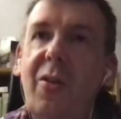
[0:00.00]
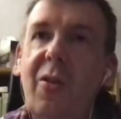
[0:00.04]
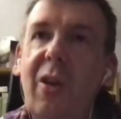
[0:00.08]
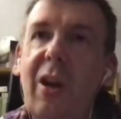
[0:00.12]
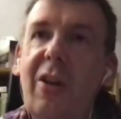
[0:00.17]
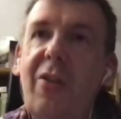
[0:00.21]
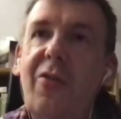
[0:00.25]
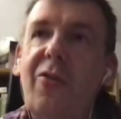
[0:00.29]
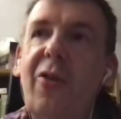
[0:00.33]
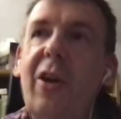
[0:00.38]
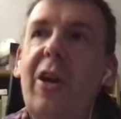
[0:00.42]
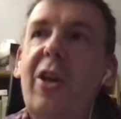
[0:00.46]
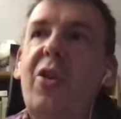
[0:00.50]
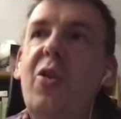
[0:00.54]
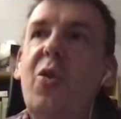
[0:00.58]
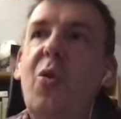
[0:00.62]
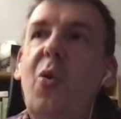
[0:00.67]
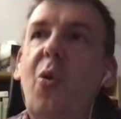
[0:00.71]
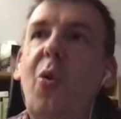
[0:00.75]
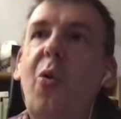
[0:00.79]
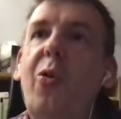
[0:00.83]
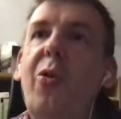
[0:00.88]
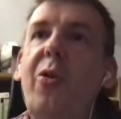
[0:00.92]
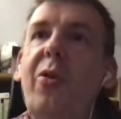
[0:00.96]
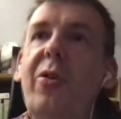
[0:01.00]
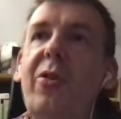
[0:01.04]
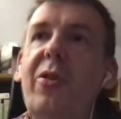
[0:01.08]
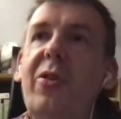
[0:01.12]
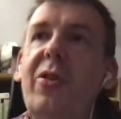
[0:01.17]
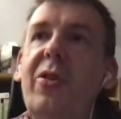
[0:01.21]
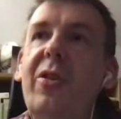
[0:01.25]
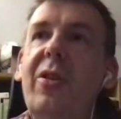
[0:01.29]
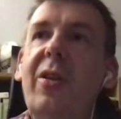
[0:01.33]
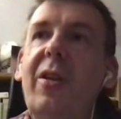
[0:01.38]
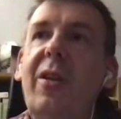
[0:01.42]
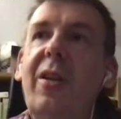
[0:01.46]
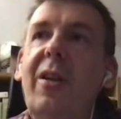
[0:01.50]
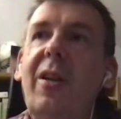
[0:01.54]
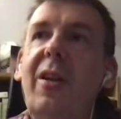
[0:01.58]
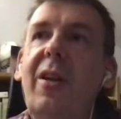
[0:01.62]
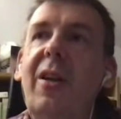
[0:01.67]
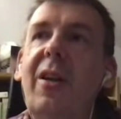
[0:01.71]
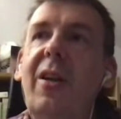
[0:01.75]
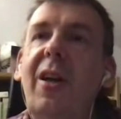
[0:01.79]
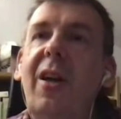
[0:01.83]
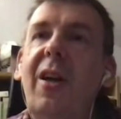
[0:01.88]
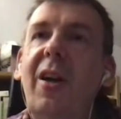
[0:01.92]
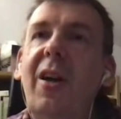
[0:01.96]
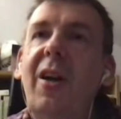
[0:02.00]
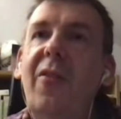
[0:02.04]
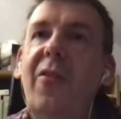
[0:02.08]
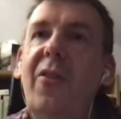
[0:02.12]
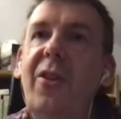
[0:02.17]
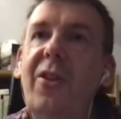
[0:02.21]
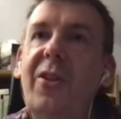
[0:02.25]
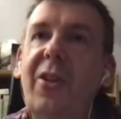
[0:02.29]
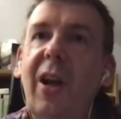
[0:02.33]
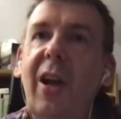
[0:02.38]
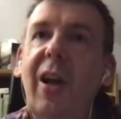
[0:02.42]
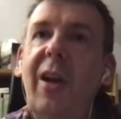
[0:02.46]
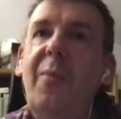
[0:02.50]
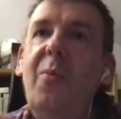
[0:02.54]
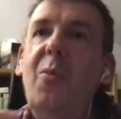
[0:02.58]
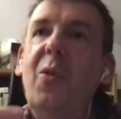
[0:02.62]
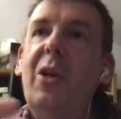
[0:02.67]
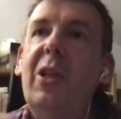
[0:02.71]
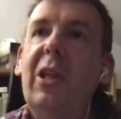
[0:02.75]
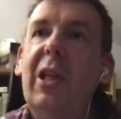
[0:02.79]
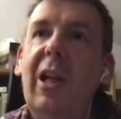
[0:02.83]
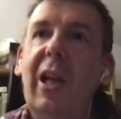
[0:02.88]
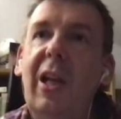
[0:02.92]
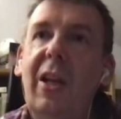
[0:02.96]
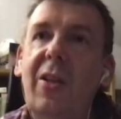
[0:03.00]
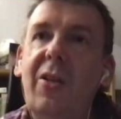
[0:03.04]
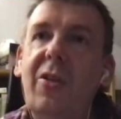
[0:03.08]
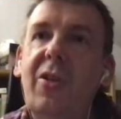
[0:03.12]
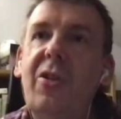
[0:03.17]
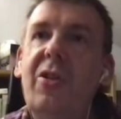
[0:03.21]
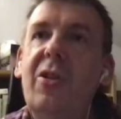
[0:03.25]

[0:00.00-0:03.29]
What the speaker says: French authors of the time were dealing,